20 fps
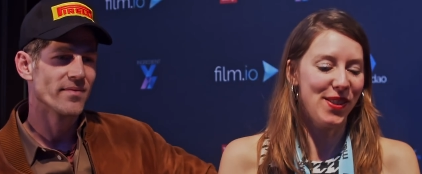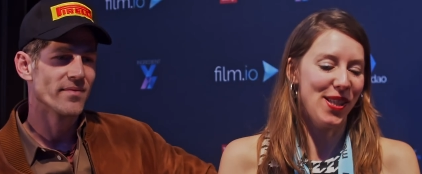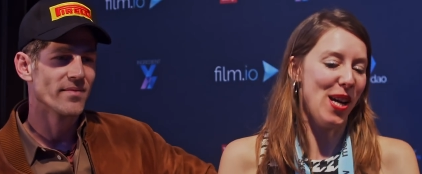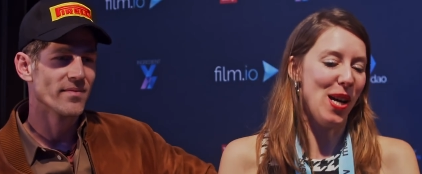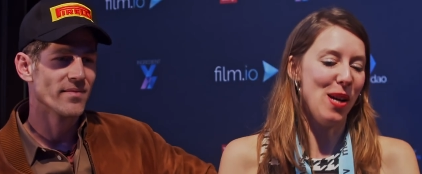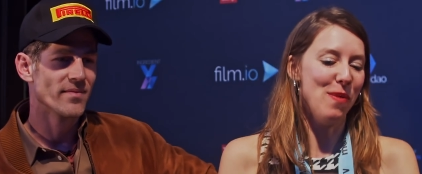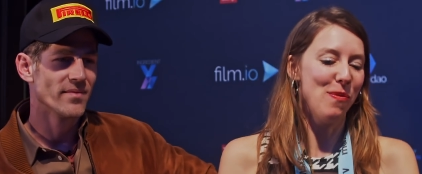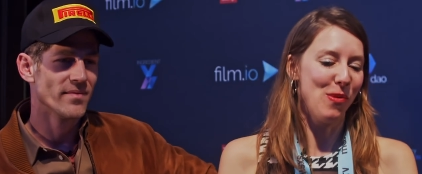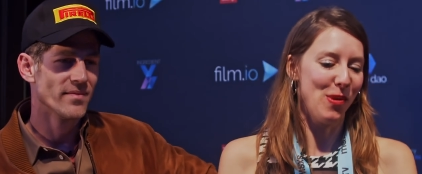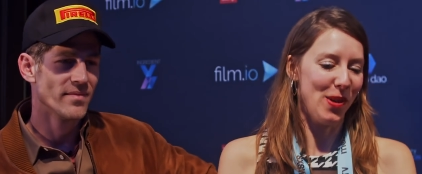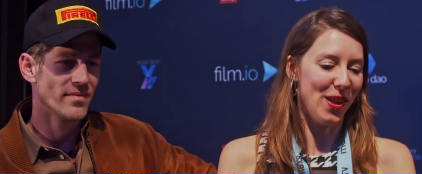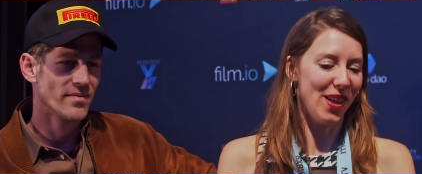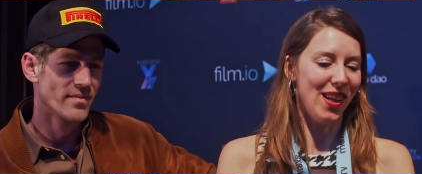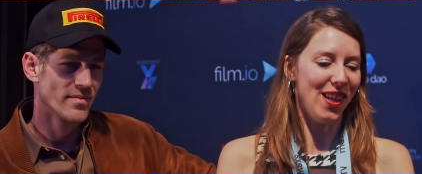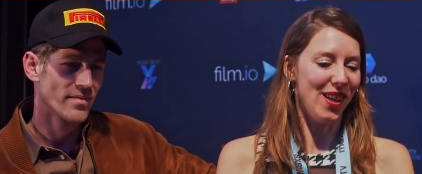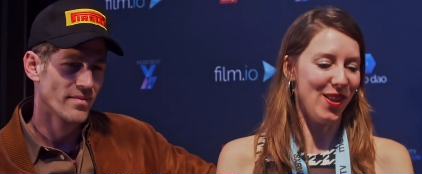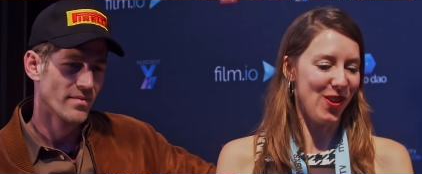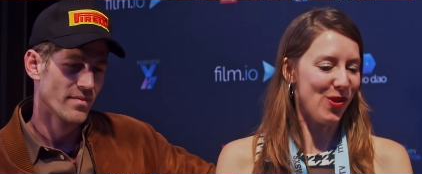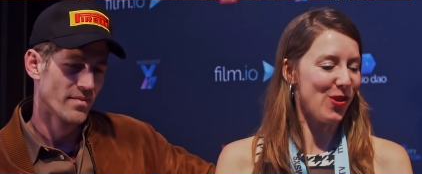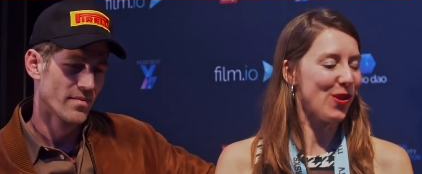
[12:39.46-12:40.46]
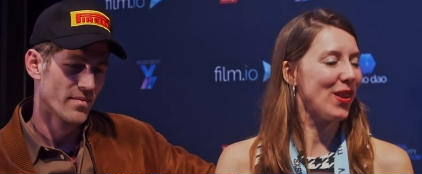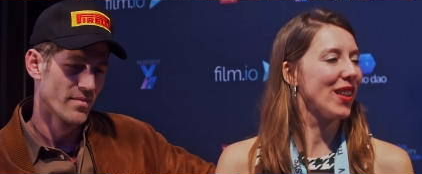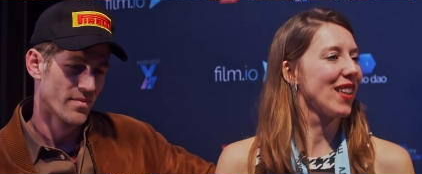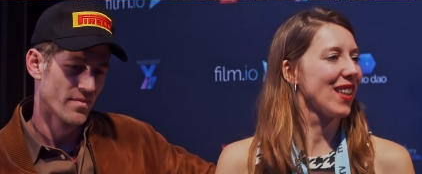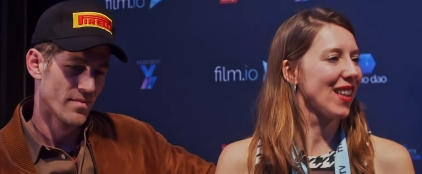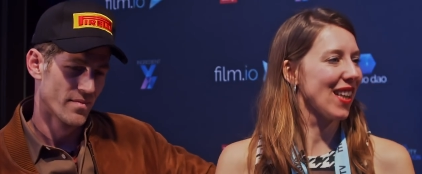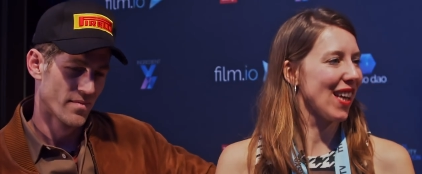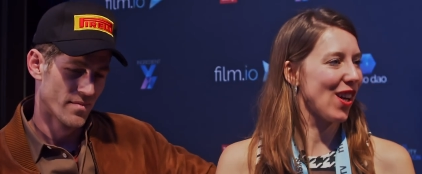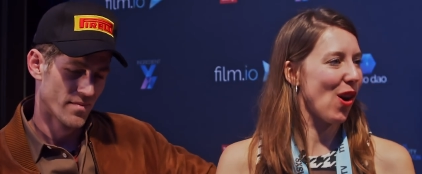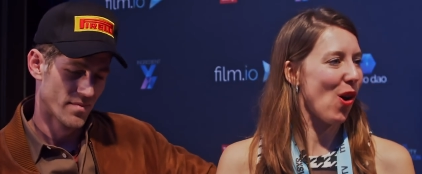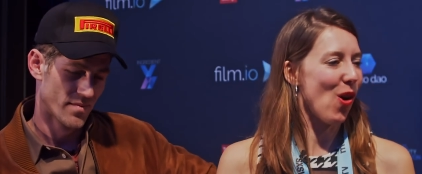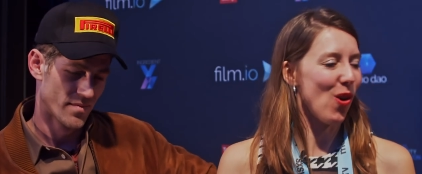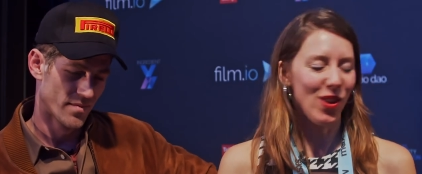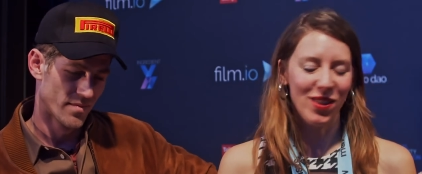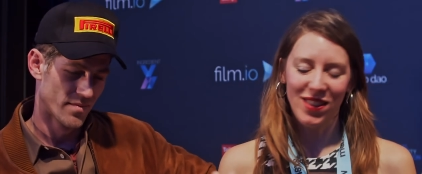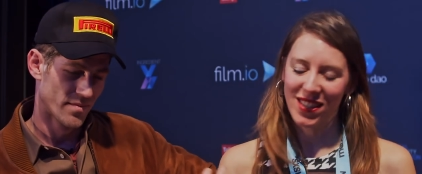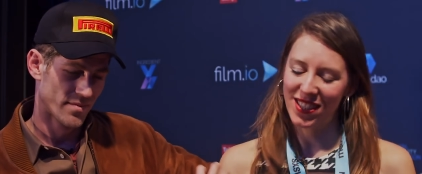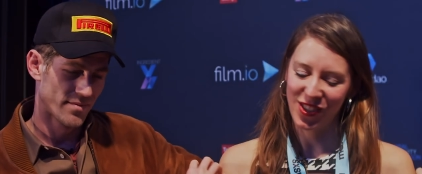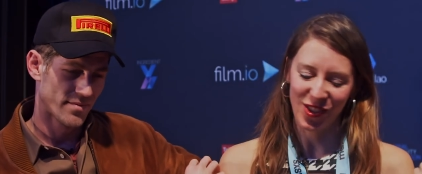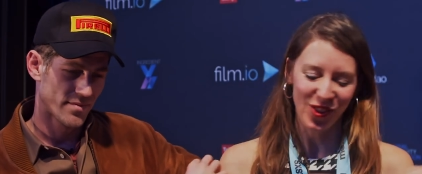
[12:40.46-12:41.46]
Speaker 1: time where you really like
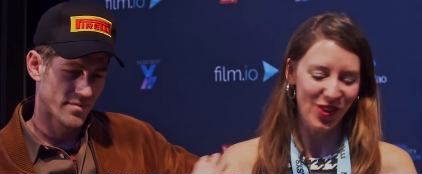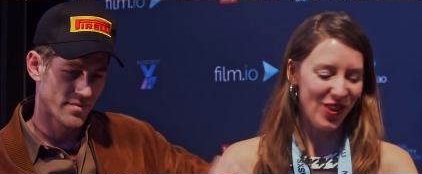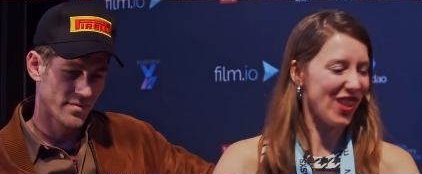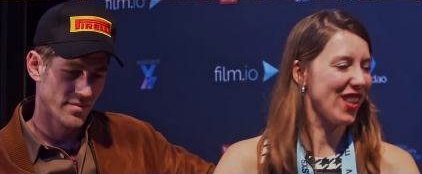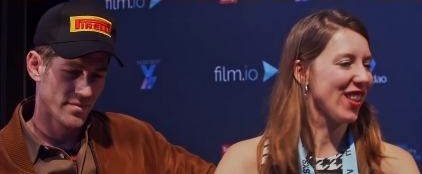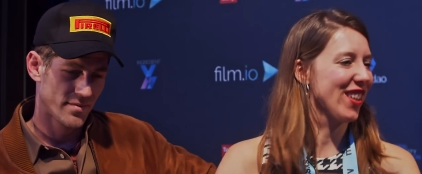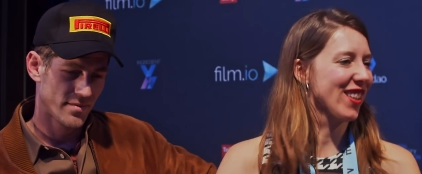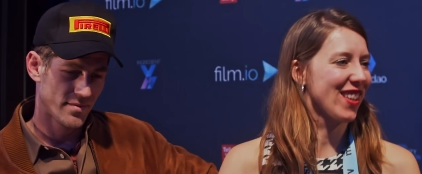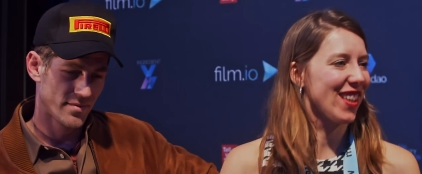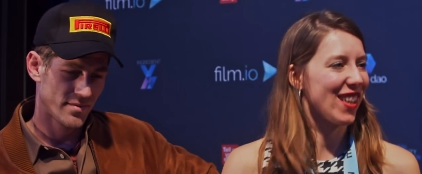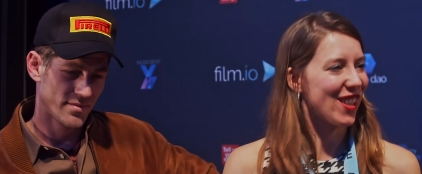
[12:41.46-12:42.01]
all that you learn,